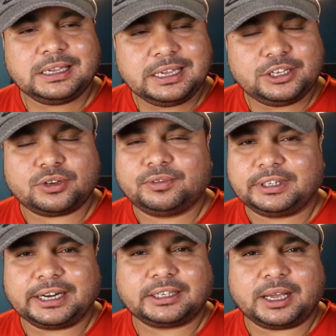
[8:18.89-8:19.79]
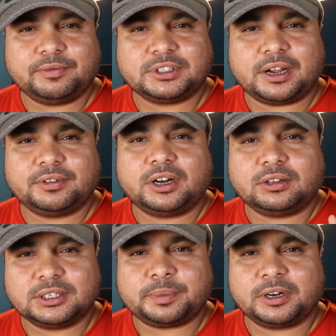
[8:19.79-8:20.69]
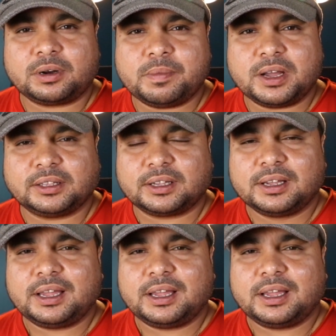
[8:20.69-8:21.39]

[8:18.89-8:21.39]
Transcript: each of the tech time which I've done on this particular month,